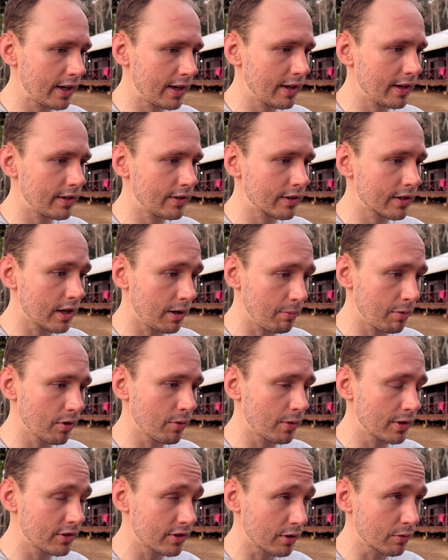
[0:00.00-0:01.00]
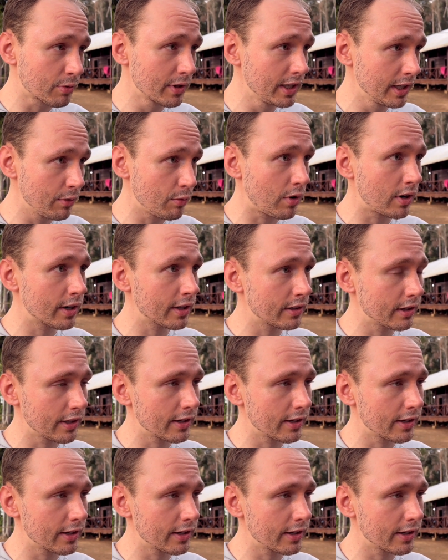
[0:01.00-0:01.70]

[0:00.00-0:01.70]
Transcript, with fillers: and a couple of the ones I really wanted,